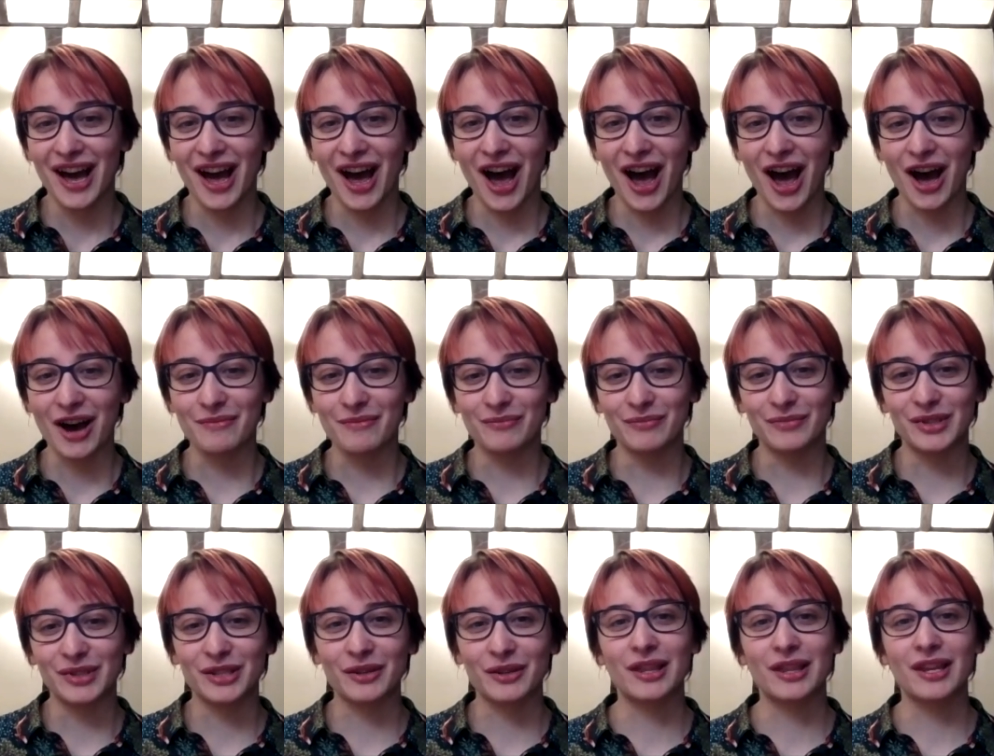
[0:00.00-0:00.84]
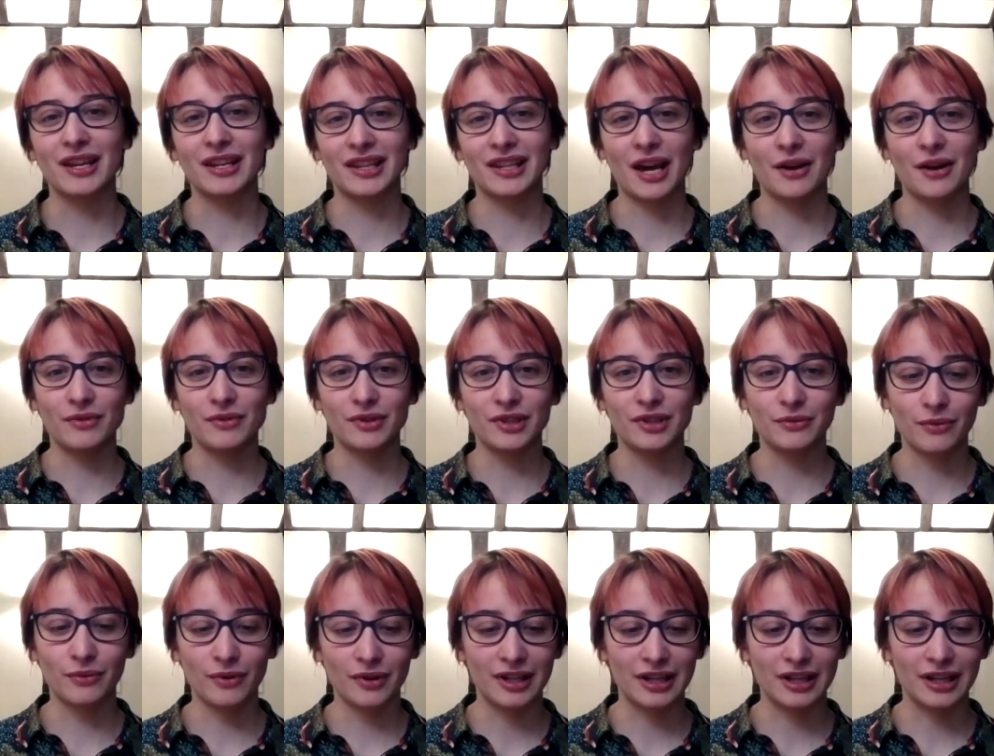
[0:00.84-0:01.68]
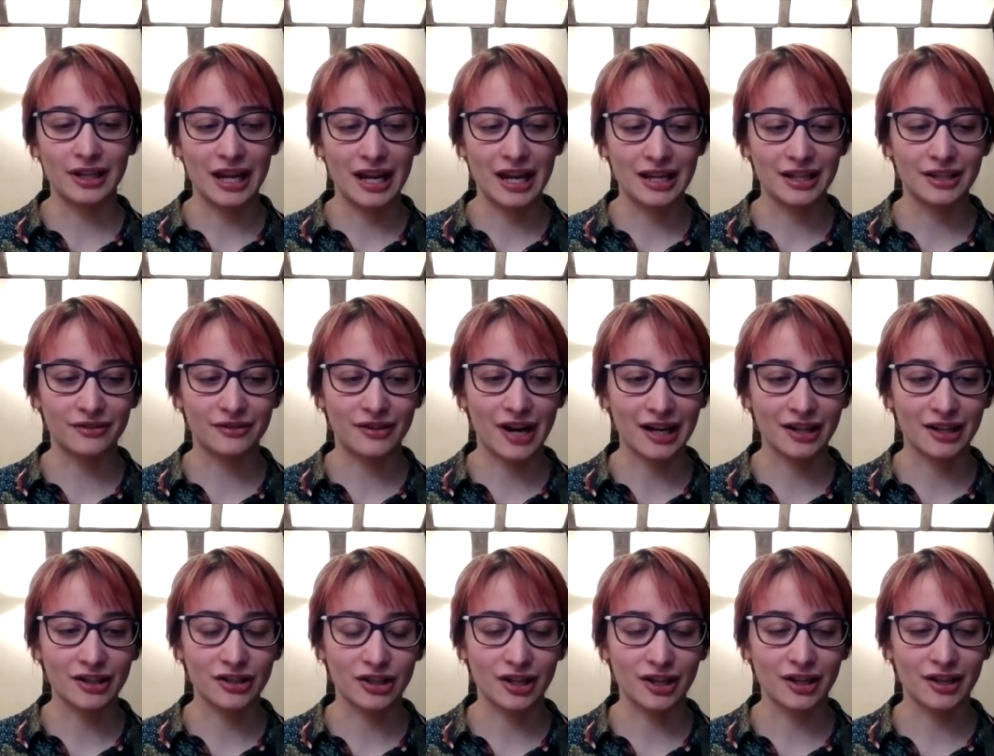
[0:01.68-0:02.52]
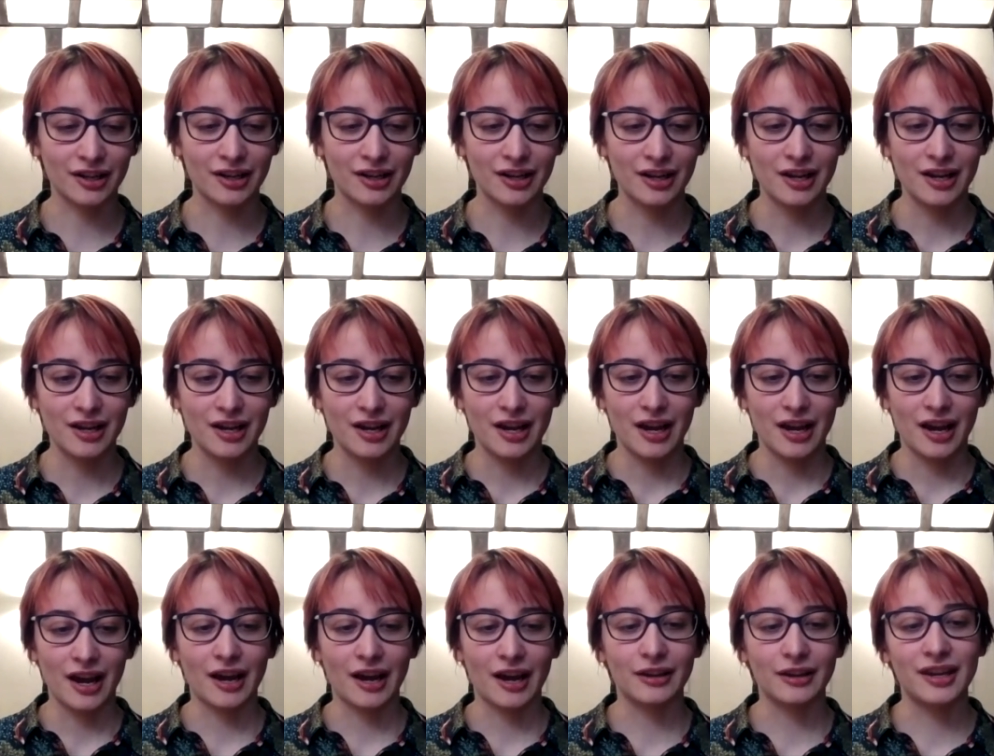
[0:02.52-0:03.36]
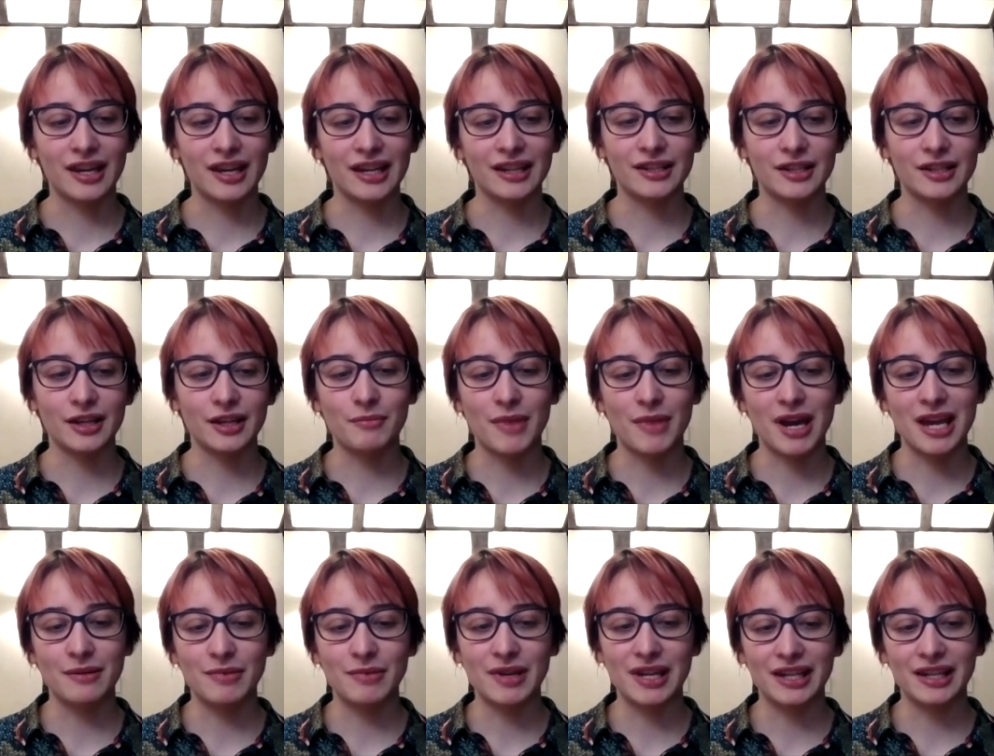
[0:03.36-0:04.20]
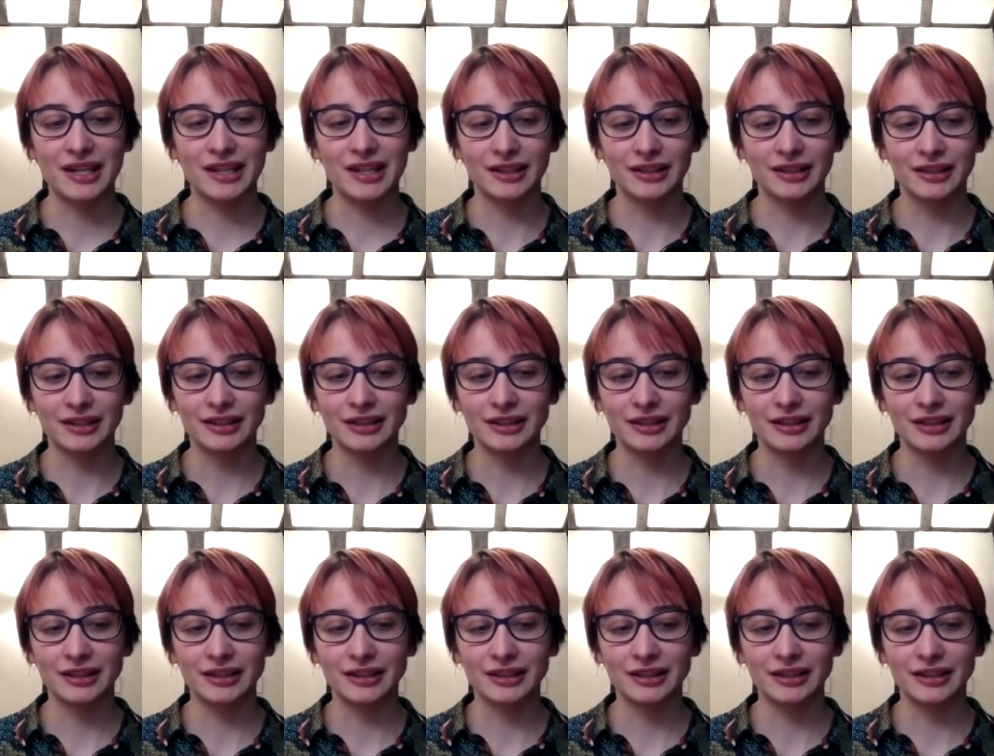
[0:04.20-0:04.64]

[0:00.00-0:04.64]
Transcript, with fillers: Um, so I think that one to one interaction and things that maybe